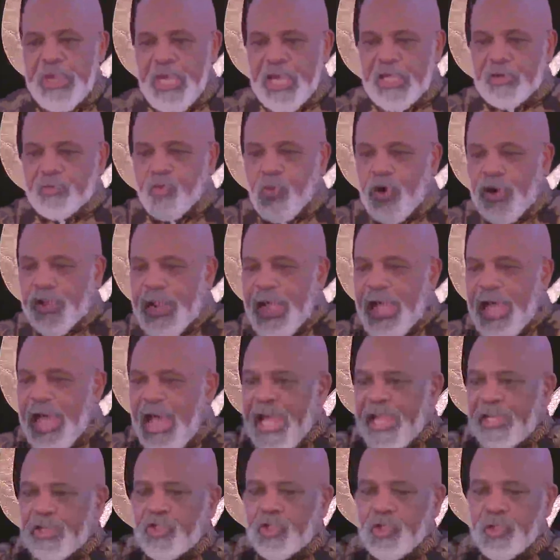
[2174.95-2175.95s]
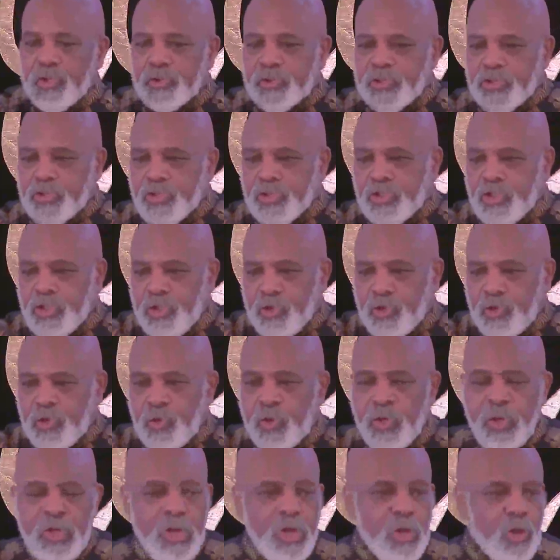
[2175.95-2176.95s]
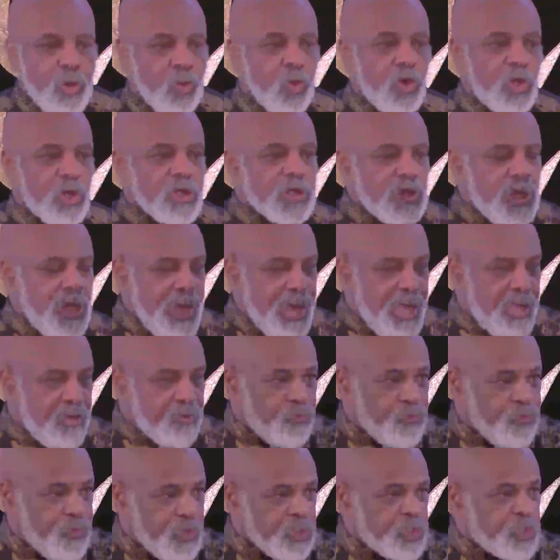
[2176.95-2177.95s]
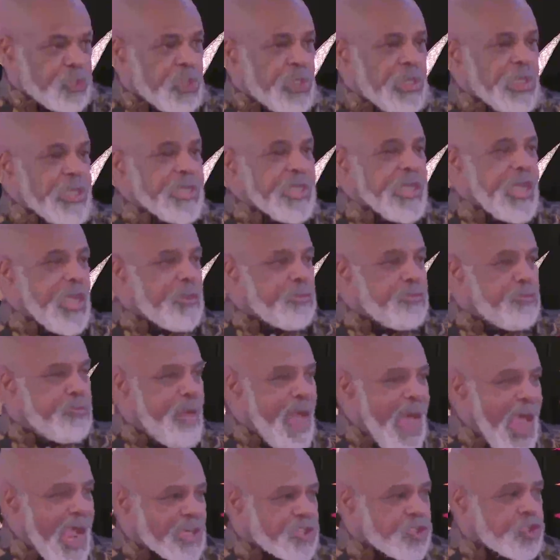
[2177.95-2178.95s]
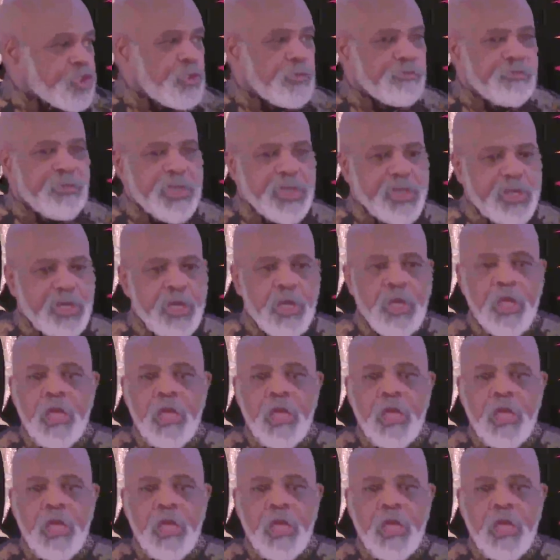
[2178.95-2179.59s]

and what I do to you will eventually get back to me,